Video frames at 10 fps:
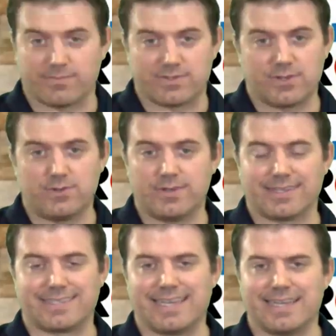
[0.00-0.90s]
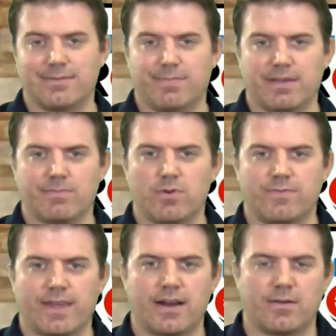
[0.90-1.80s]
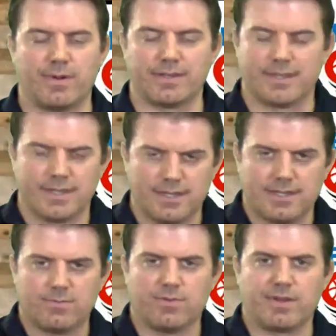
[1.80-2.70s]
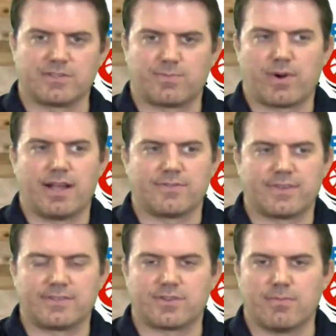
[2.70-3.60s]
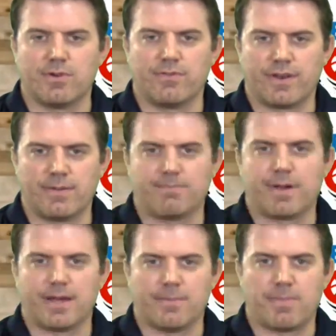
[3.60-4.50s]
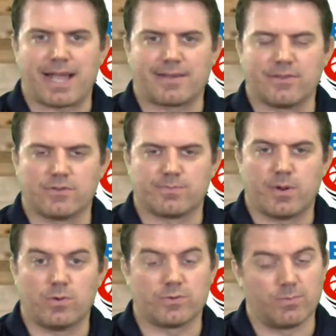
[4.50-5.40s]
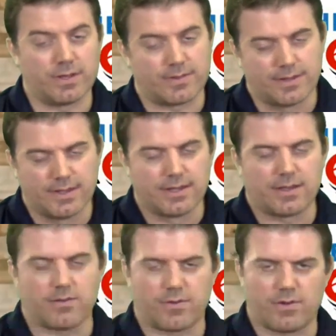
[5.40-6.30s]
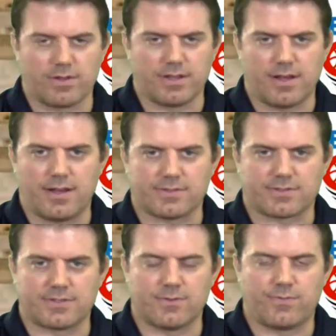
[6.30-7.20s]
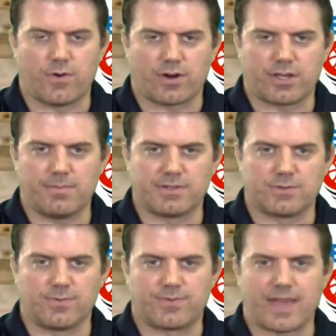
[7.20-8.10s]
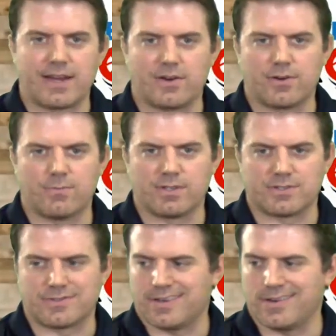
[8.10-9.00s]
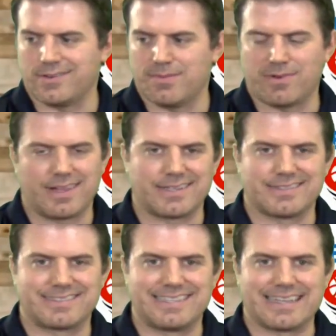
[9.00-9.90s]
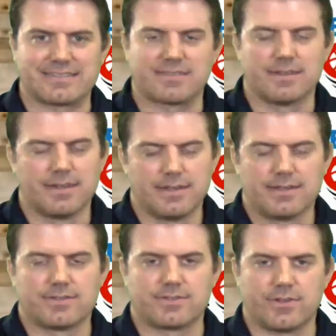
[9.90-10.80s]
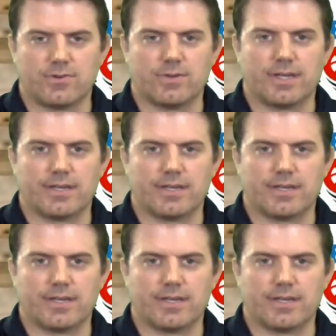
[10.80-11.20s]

2 to 10. Big move there, but wouldn't be surprised if they start moving up back in those polls with their only loss so far coming to Thayer, which is their number 6. So